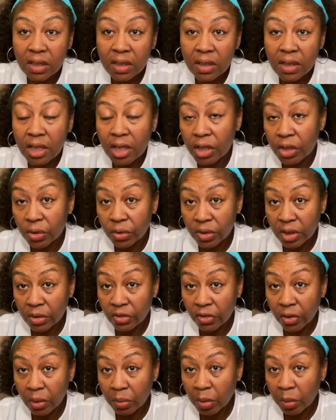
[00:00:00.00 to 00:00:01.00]
getters and
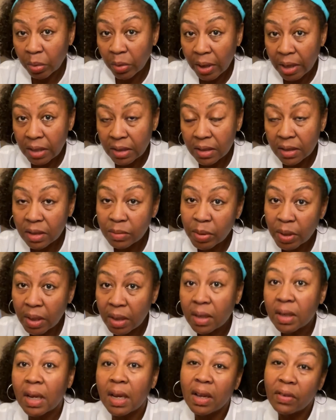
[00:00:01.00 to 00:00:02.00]
verbal praises,
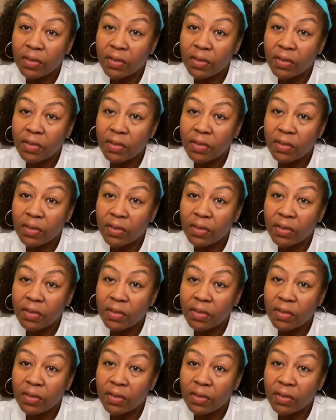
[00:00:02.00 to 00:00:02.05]
but